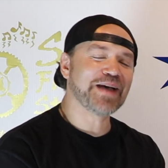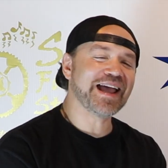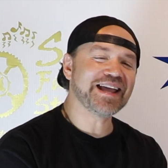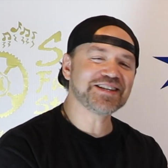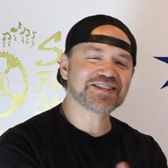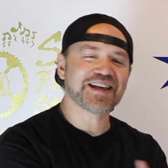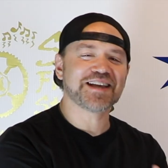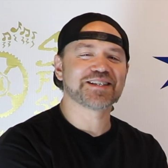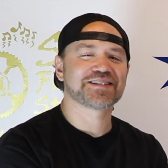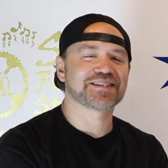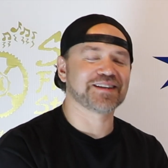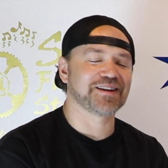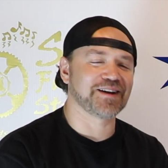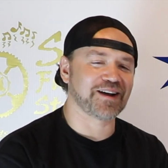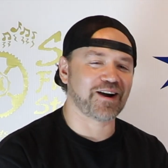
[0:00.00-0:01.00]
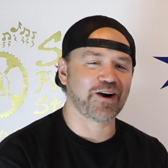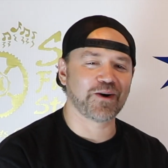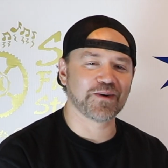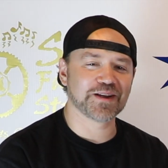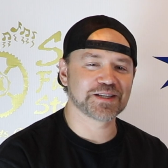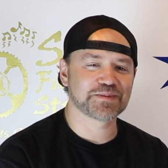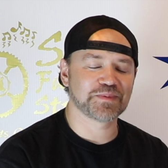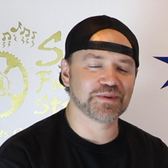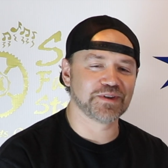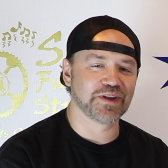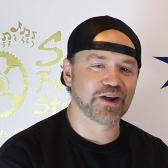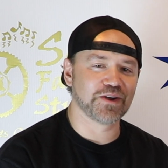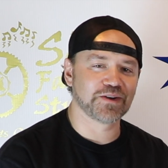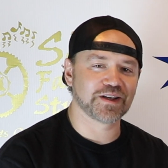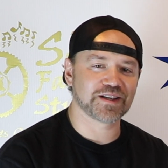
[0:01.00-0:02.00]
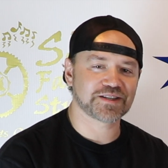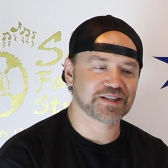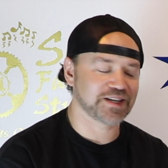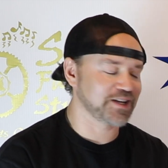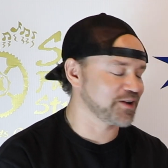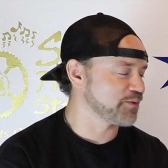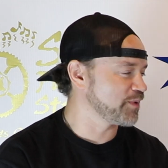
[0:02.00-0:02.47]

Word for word: Paige has uh, always known us here.